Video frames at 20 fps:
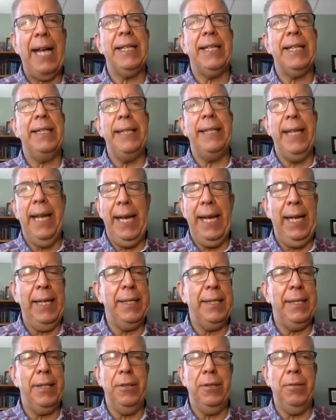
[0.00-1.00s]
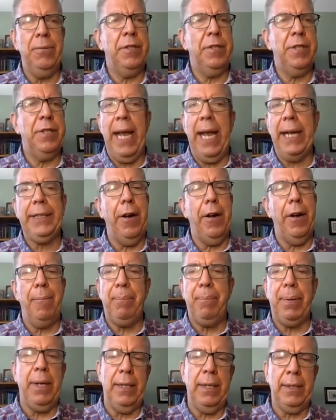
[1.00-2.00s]
a need to take their
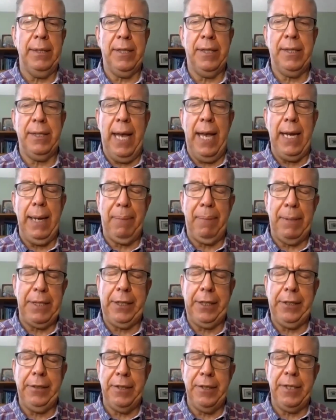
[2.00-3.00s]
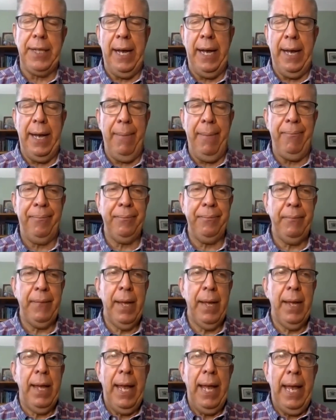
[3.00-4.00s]
pulse at a particular time,
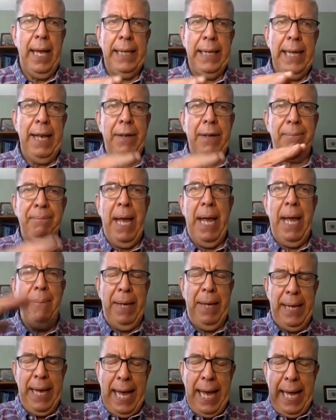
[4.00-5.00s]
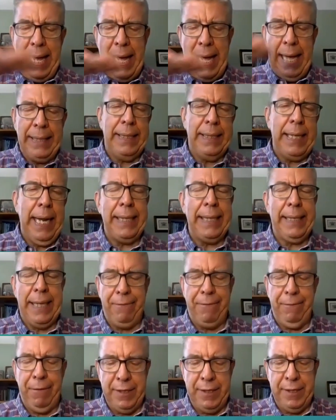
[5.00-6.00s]
and even maybe at
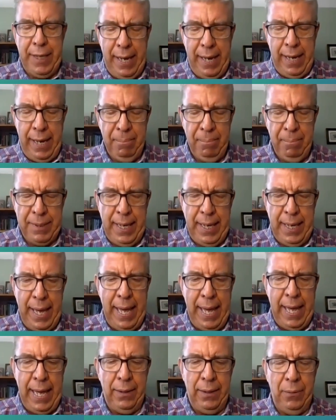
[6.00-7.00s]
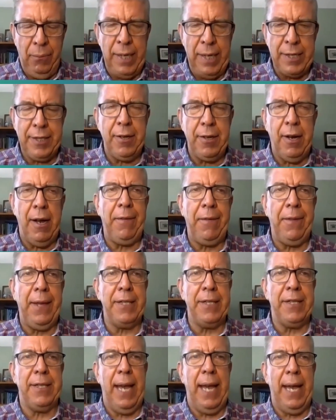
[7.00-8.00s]
different times. And we saw
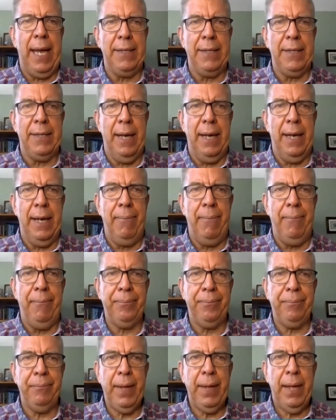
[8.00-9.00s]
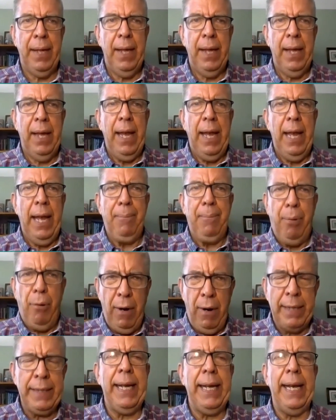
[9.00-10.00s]
this as
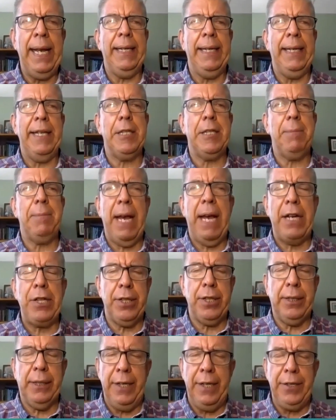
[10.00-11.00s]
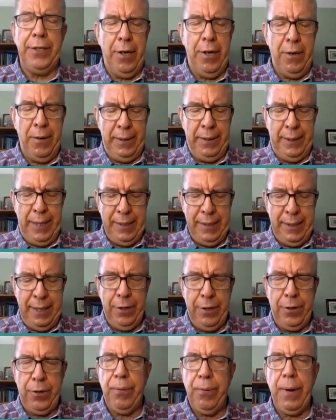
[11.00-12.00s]
important need, especially during these
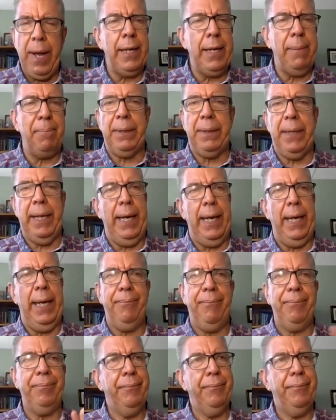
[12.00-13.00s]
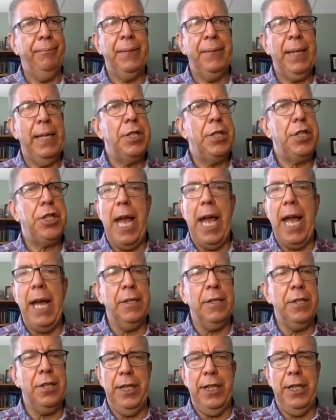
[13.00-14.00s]
incredibly
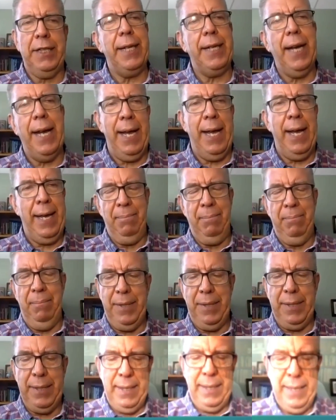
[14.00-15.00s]
challenging times.